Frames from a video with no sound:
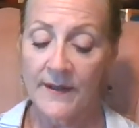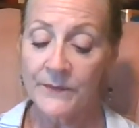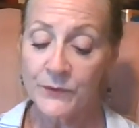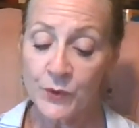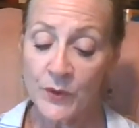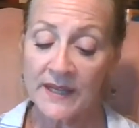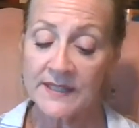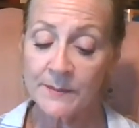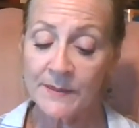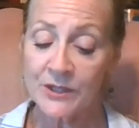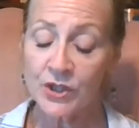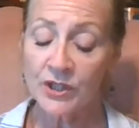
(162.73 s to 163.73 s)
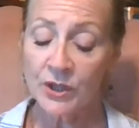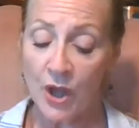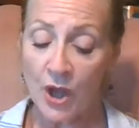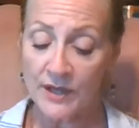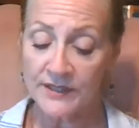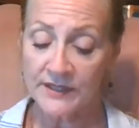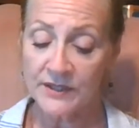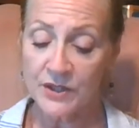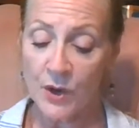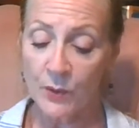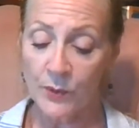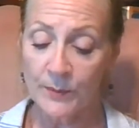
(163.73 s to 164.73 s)
Transmission lost,
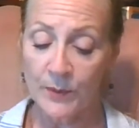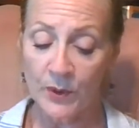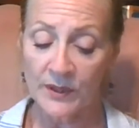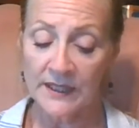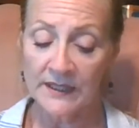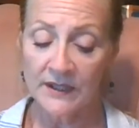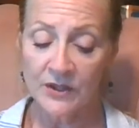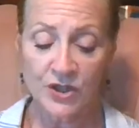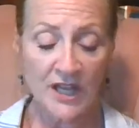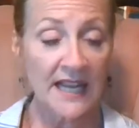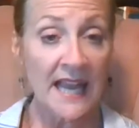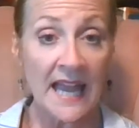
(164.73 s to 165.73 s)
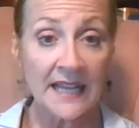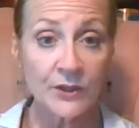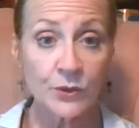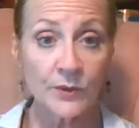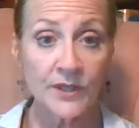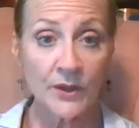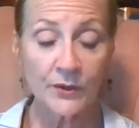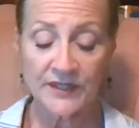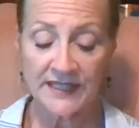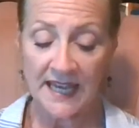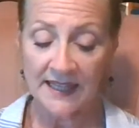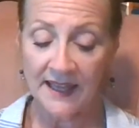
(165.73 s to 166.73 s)
Noah reported. Should I hack into another
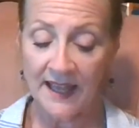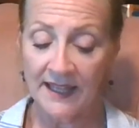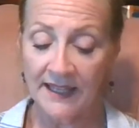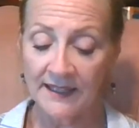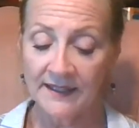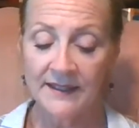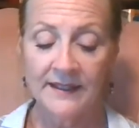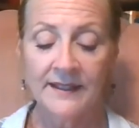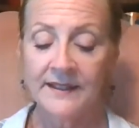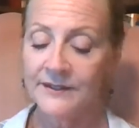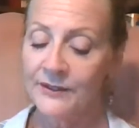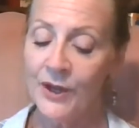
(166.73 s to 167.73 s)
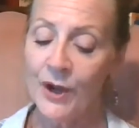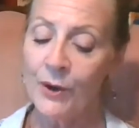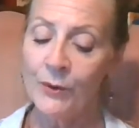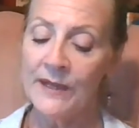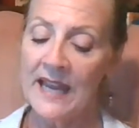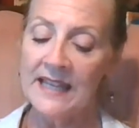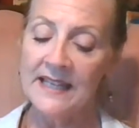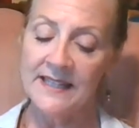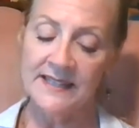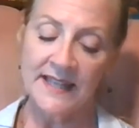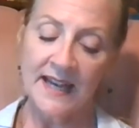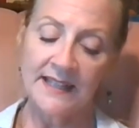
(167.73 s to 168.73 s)
satellite? No, Katie
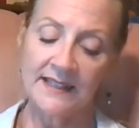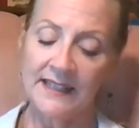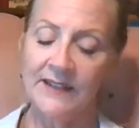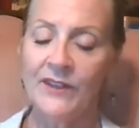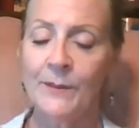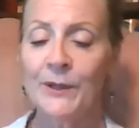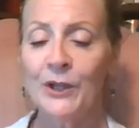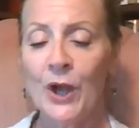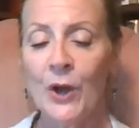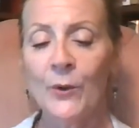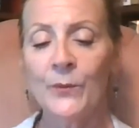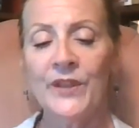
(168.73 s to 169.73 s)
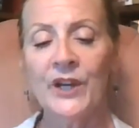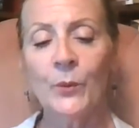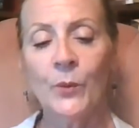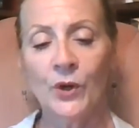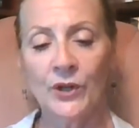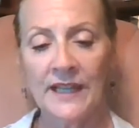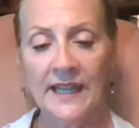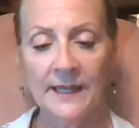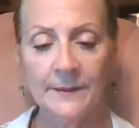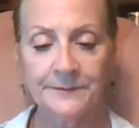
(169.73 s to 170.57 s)
decided, leave them alone. They're working.